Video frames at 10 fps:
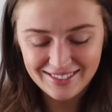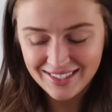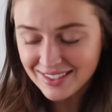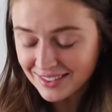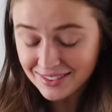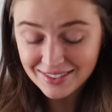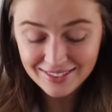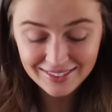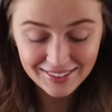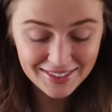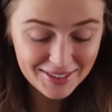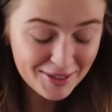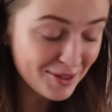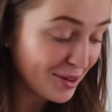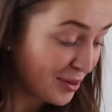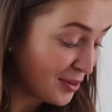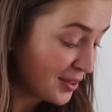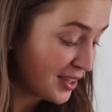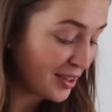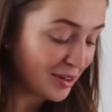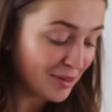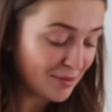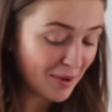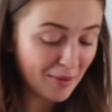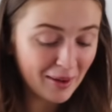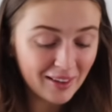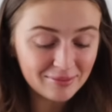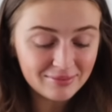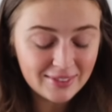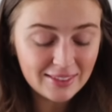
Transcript: this is so cute, mama.